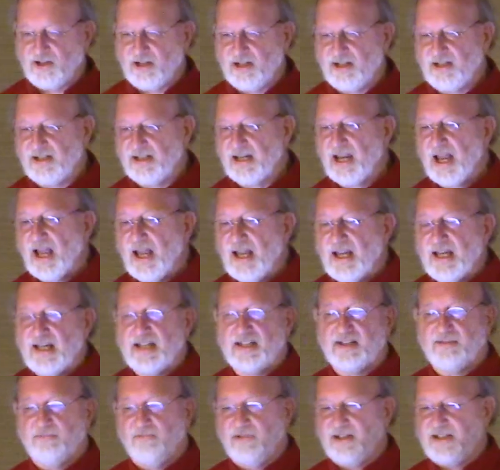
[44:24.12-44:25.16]
is it
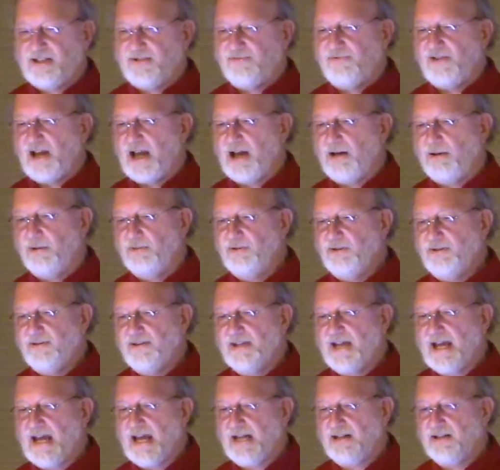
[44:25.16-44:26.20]
was found
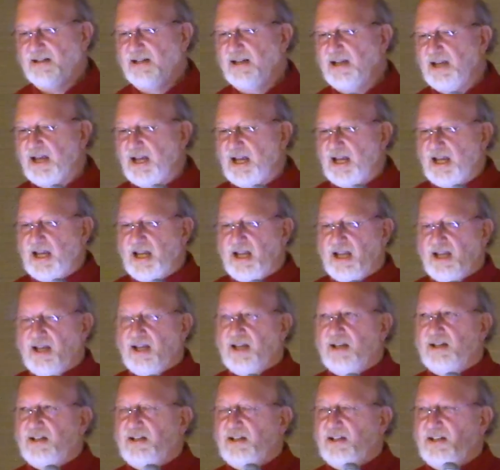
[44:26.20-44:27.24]
that
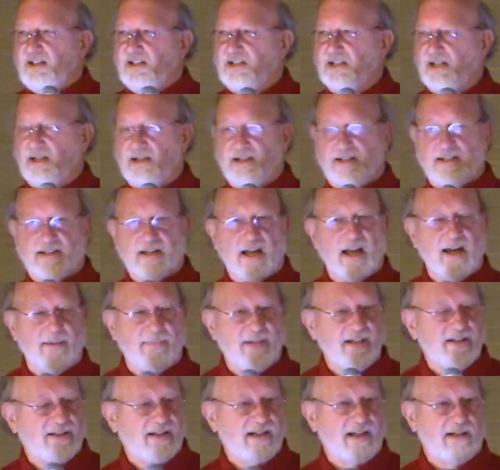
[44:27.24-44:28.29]

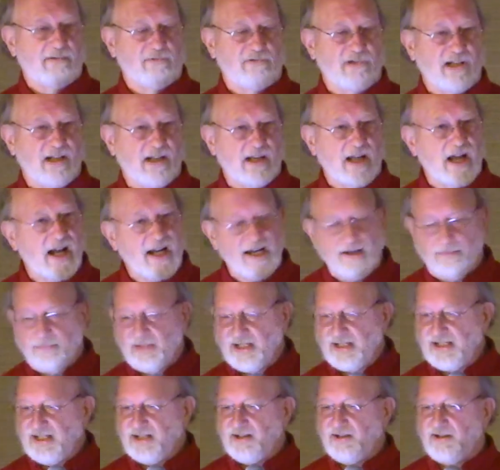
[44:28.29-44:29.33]
psilocybin can
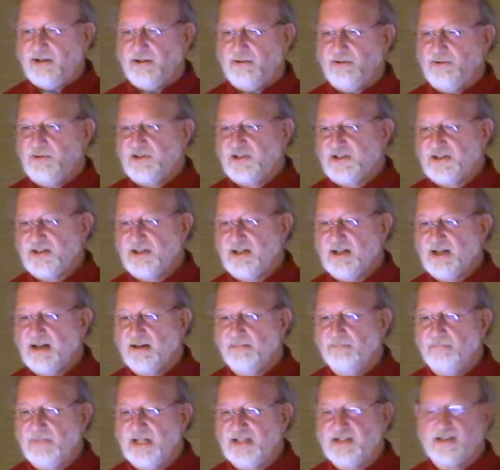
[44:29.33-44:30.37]
reliably induce a
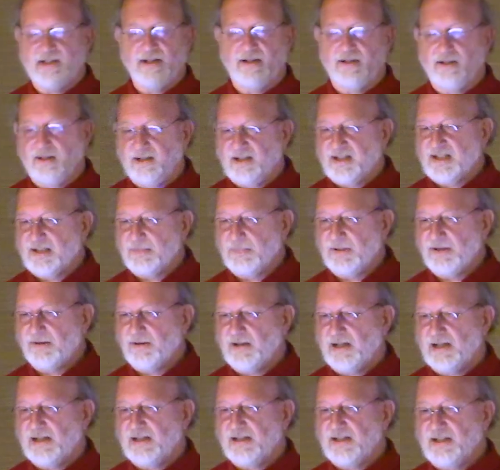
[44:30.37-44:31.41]
mystical
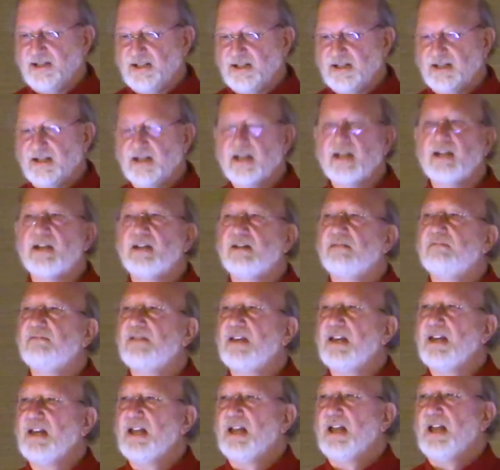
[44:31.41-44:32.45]
experience.
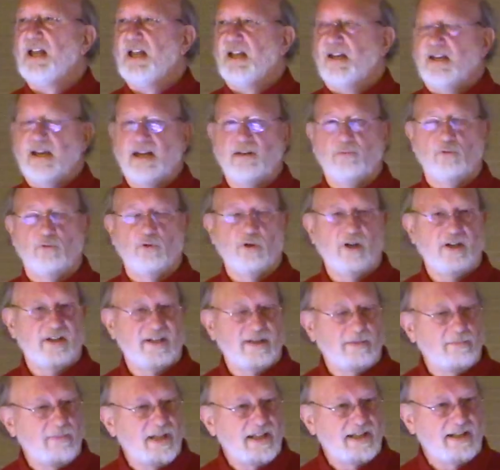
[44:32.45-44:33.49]
And what is a
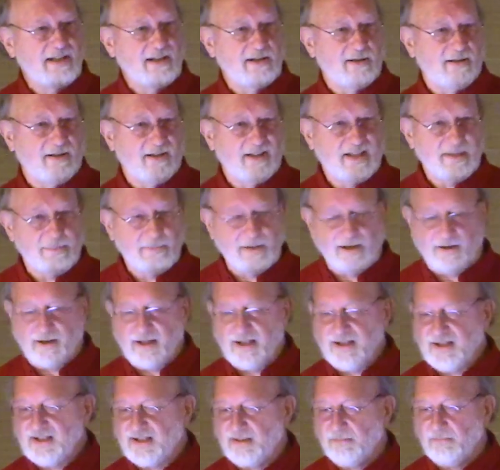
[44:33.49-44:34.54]
mystical
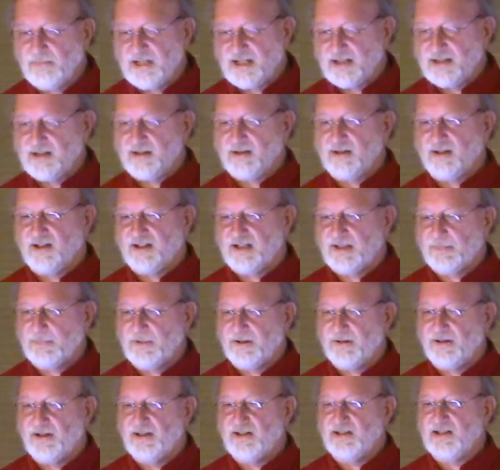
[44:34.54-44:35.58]
experience? A mystical
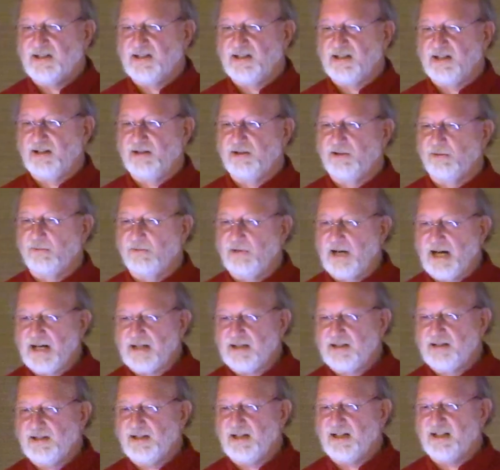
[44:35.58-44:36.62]
experience is a
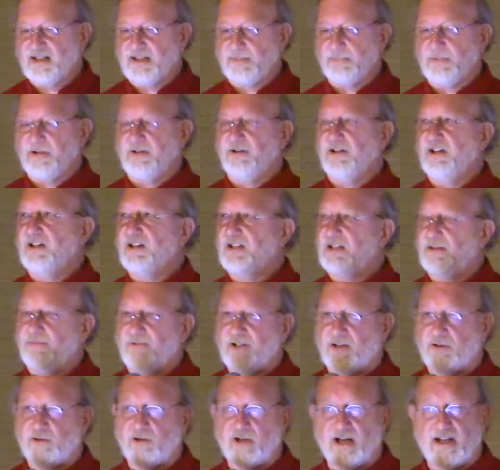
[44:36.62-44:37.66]
direct experience of a
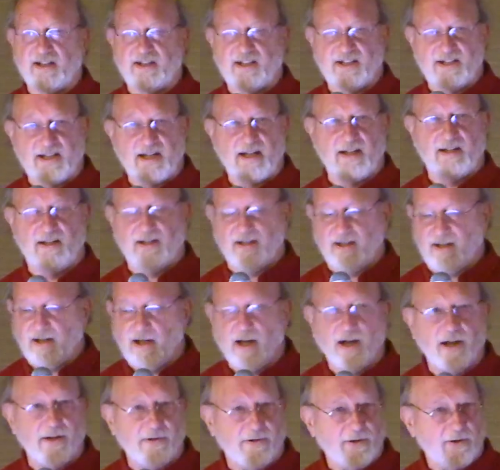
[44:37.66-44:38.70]
transcendent
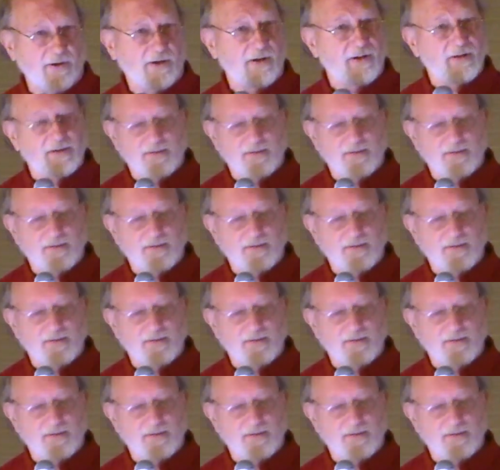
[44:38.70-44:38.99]
other.